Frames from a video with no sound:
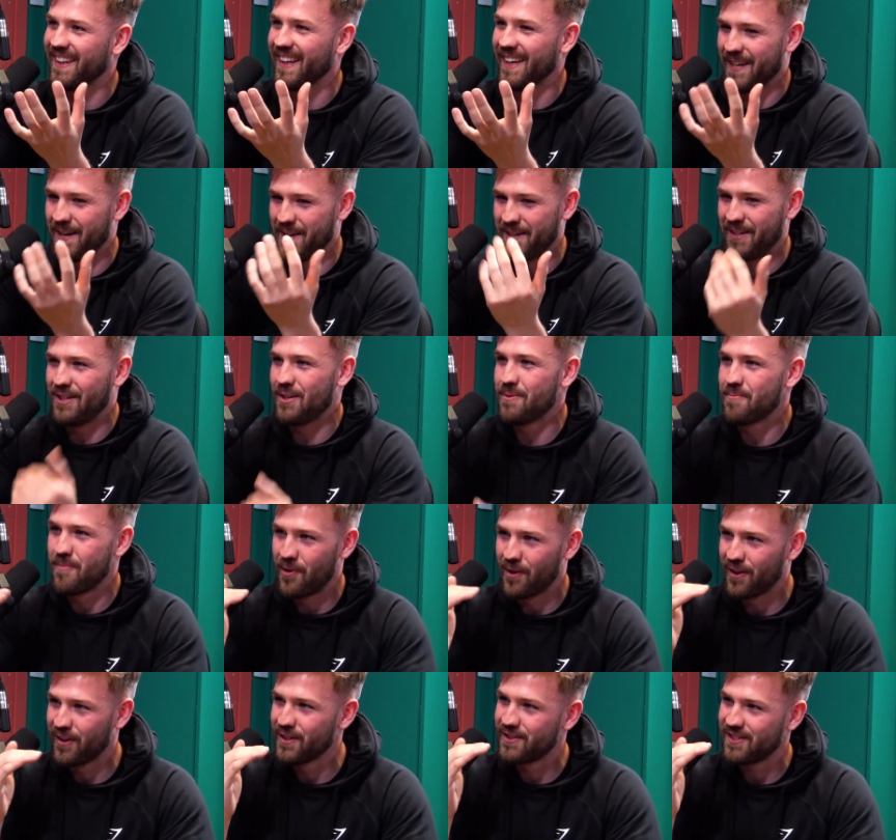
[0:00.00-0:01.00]
like a
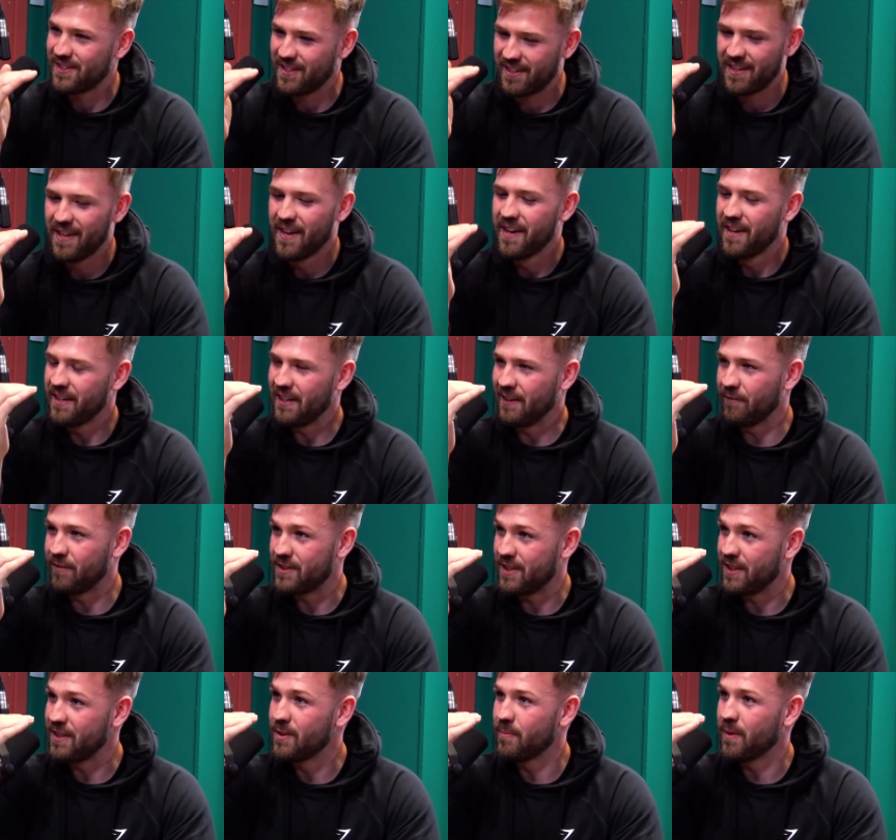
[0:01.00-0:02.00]
humongous, like, have you
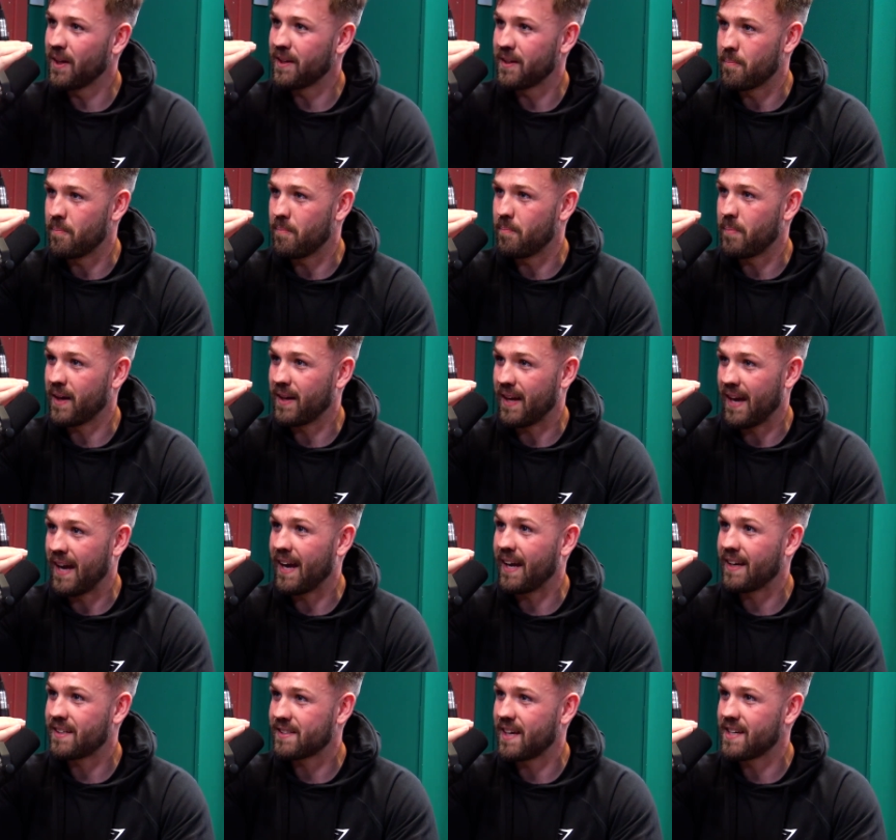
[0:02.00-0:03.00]
seen them, like the big
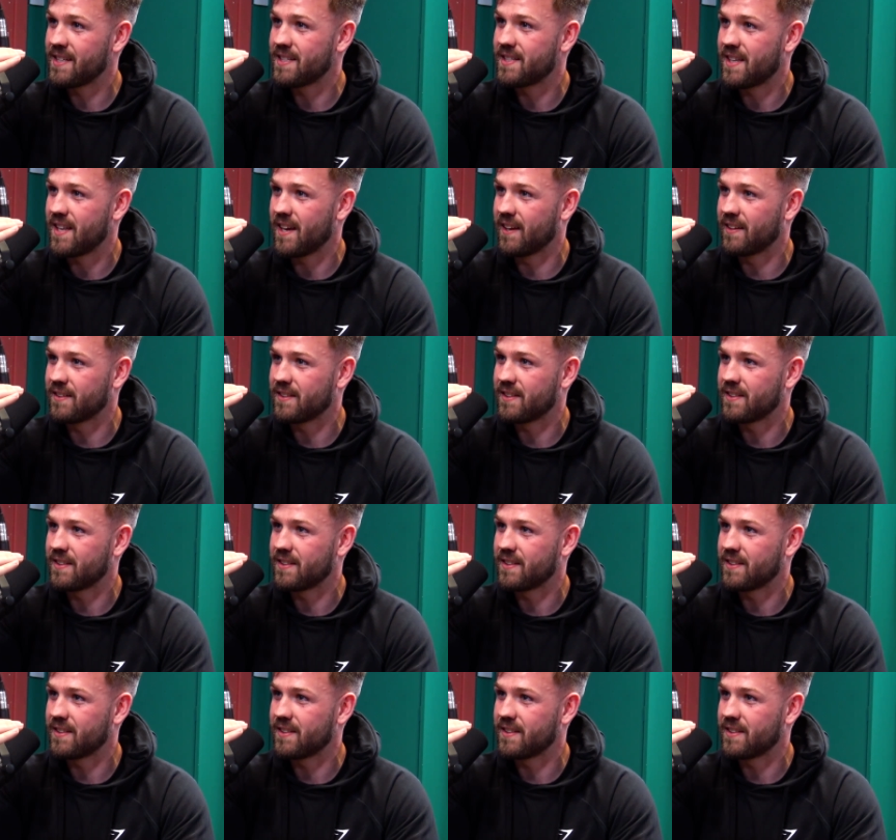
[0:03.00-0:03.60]
egg sized things?